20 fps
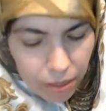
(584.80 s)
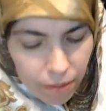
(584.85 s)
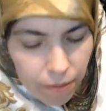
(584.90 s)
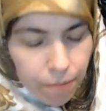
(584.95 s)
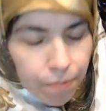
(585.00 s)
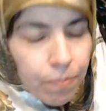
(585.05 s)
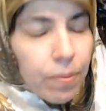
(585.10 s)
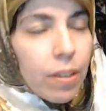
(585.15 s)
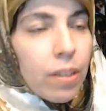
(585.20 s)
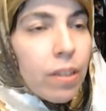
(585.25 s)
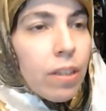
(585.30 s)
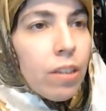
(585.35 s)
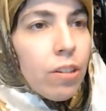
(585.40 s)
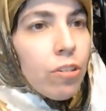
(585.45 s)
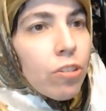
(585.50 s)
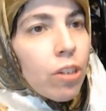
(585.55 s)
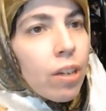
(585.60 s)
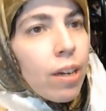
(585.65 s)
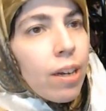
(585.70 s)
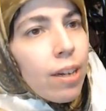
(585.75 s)
And then there's
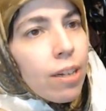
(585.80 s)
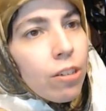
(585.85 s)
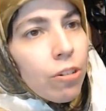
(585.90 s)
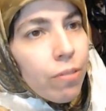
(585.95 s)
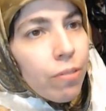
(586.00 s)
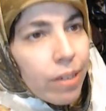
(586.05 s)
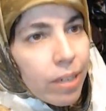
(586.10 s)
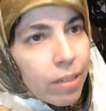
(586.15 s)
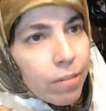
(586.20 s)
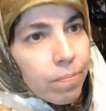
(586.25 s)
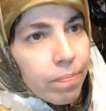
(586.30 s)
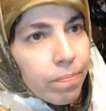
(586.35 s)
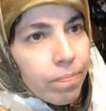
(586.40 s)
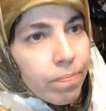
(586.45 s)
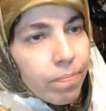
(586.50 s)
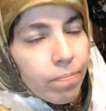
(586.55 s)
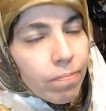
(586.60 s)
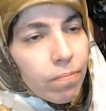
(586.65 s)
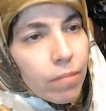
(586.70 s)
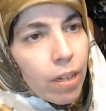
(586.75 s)
Kylo Ren.
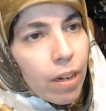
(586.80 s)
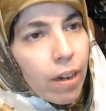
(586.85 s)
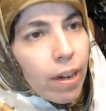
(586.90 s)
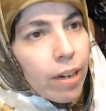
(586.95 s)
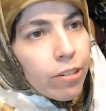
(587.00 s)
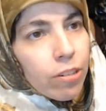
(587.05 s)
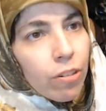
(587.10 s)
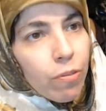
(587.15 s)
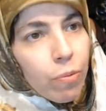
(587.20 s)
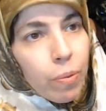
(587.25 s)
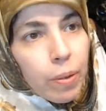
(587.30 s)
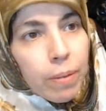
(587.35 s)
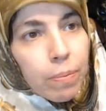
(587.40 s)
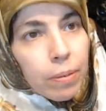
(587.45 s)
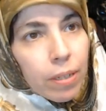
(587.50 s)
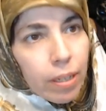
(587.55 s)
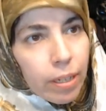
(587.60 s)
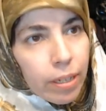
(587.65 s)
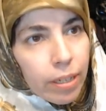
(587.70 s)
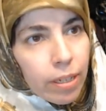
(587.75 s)
Now, I don't know if people
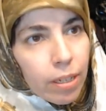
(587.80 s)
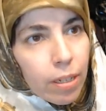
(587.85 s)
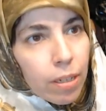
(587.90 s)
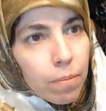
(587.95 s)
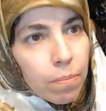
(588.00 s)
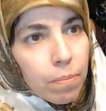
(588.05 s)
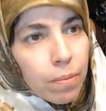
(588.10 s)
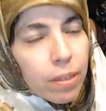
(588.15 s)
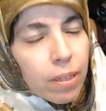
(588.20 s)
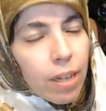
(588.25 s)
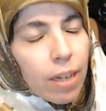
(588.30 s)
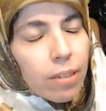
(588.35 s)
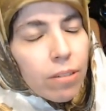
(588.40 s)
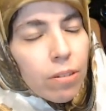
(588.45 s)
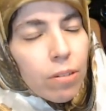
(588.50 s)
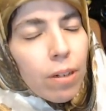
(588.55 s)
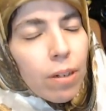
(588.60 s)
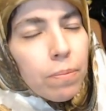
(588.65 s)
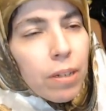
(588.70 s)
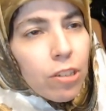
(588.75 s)
like him.
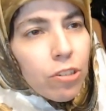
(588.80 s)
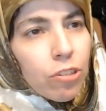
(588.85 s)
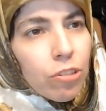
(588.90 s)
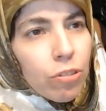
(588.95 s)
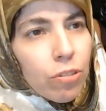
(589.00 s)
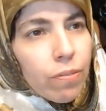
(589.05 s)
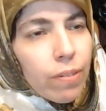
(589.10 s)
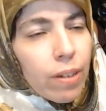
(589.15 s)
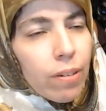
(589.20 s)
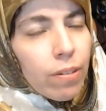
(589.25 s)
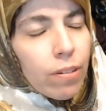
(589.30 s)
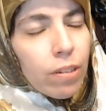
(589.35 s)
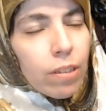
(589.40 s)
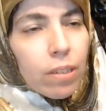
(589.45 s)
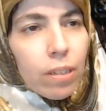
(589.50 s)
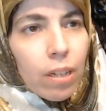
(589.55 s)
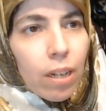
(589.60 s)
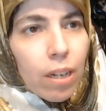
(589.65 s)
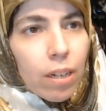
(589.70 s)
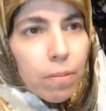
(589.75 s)
I'm not sure if I've heard a
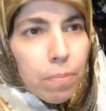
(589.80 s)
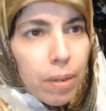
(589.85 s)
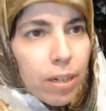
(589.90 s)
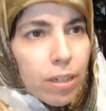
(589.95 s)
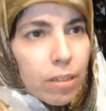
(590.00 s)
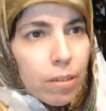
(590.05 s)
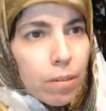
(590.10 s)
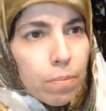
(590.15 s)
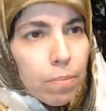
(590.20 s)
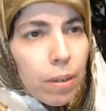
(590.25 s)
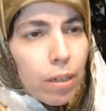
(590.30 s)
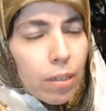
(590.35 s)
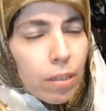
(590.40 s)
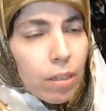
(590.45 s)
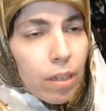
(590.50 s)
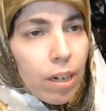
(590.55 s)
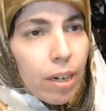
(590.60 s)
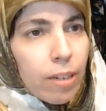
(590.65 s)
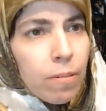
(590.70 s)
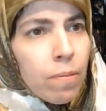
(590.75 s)
lot about him
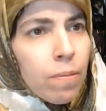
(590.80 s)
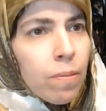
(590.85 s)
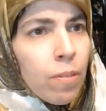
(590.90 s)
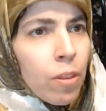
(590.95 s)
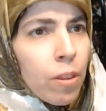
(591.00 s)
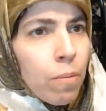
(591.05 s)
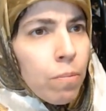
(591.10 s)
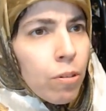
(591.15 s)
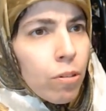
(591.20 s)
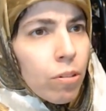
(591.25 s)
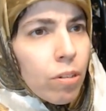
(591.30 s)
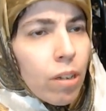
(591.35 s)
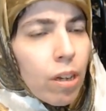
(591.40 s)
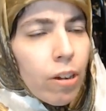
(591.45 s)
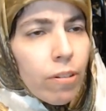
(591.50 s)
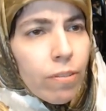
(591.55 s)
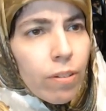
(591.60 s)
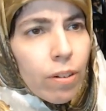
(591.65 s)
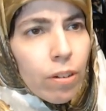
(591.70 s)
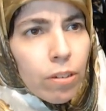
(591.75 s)
online. Mostly
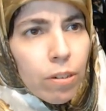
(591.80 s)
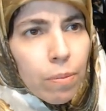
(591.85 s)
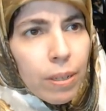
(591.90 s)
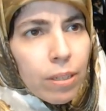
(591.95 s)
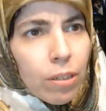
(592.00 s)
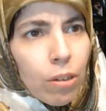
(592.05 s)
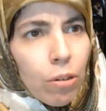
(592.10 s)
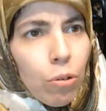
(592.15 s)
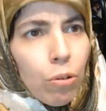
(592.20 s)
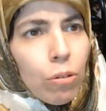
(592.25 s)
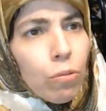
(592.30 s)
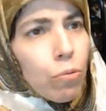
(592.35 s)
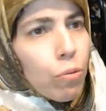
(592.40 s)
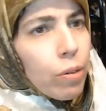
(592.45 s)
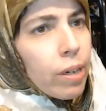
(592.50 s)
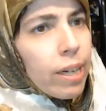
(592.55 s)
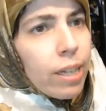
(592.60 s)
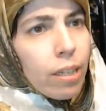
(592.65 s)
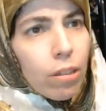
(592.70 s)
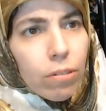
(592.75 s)
I've heard about the whole
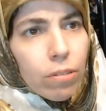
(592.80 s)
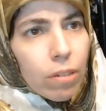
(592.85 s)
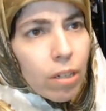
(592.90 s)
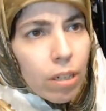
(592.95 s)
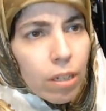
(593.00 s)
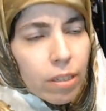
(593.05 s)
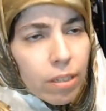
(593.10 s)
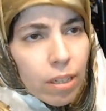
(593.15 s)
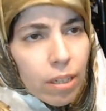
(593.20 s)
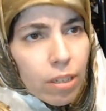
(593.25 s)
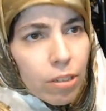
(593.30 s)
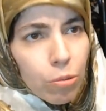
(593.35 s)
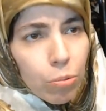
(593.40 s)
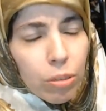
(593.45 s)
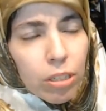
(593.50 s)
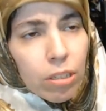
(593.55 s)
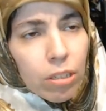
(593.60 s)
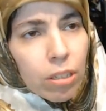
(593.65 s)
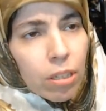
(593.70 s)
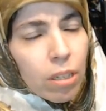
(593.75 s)
Reylo nonsense,
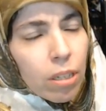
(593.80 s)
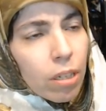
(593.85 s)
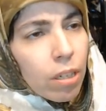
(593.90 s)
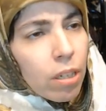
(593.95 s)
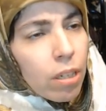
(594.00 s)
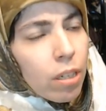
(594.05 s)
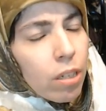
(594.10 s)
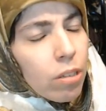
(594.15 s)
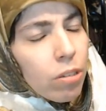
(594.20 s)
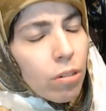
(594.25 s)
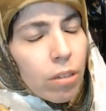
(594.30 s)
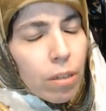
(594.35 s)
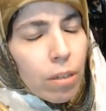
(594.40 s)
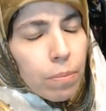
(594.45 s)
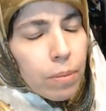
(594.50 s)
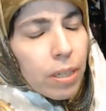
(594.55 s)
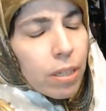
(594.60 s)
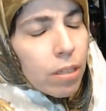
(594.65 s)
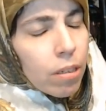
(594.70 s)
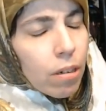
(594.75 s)
which, don't get me
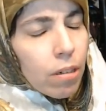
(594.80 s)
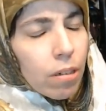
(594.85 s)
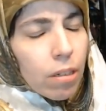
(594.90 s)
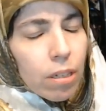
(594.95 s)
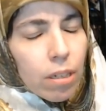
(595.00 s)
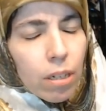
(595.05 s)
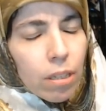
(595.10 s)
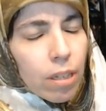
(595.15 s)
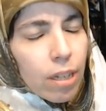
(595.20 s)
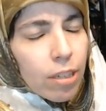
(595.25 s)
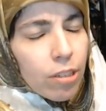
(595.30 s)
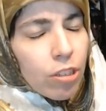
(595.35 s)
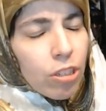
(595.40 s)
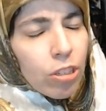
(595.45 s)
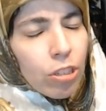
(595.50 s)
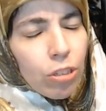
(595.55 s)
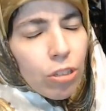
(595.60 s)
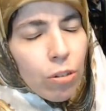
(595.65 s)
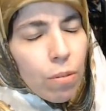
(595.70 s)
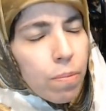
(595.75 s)
started on that
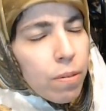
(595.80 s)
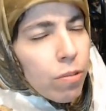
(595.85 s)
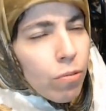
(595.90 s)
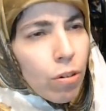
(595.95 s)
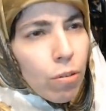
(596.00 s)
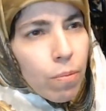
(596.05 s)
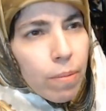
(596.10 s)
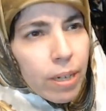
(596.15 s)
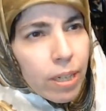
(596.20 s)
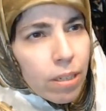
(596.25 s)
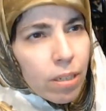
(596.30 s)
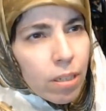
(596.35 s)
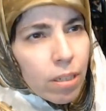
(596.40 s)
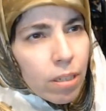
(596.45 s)
stupid romance.